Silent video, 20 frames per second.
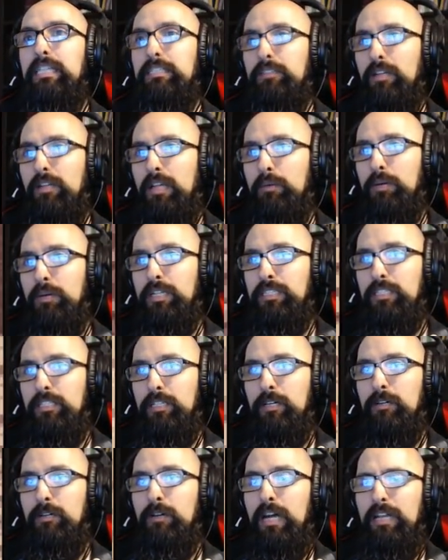That's all I wanted to
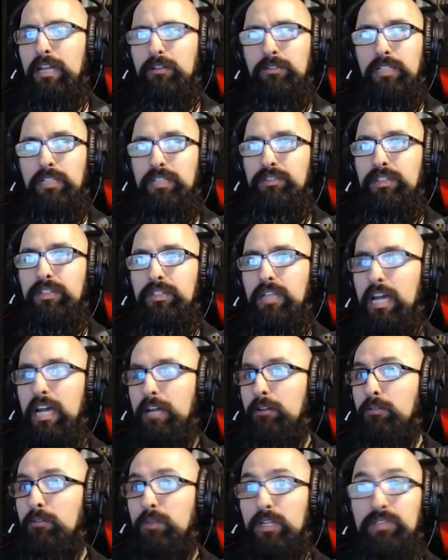know. I don't even.
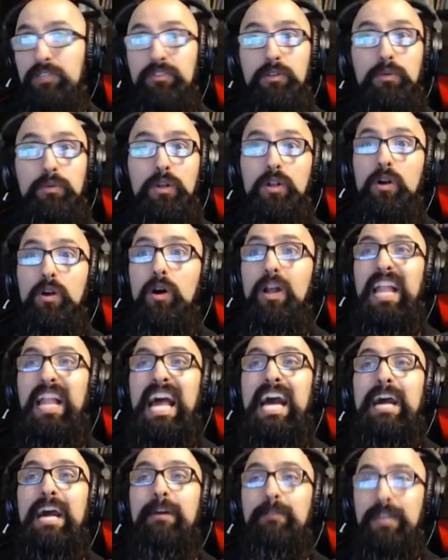I don't even recall
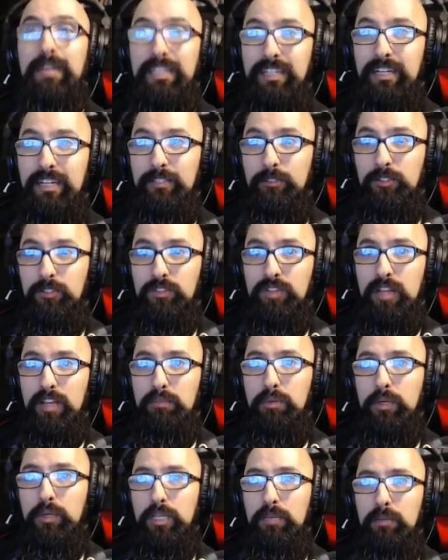how I got those
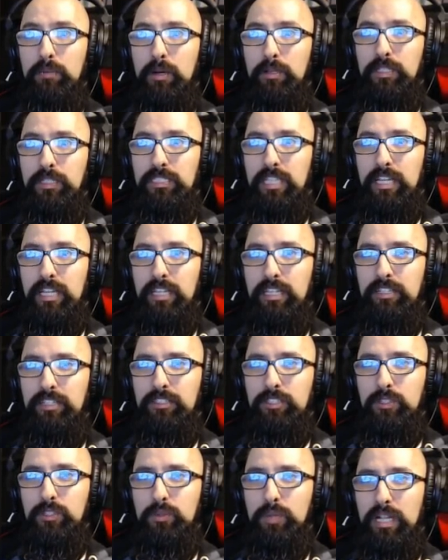five Pokeballs because I
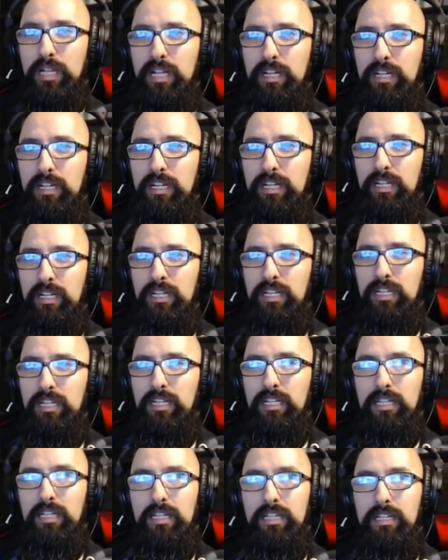could swear
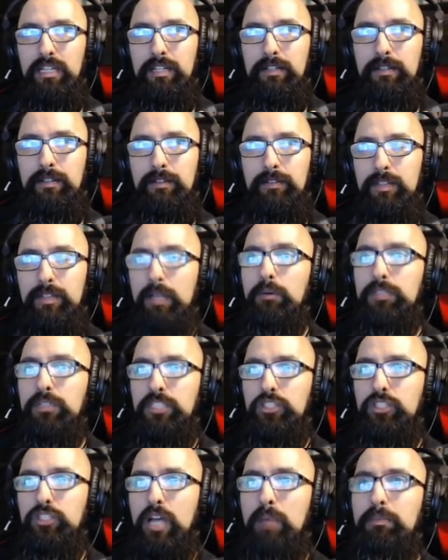there was
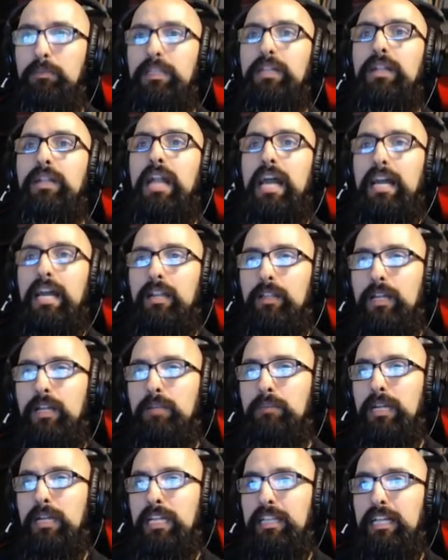a shop in there and I had a lot
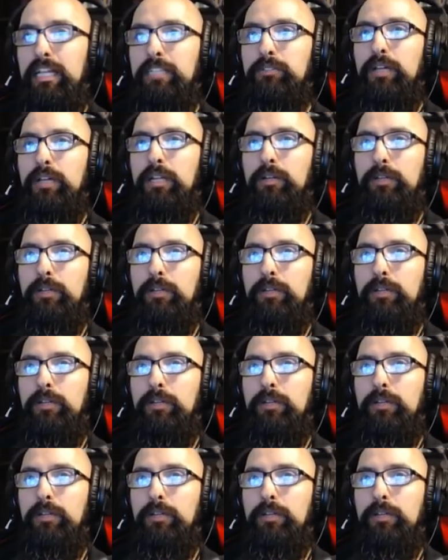of money. That's right.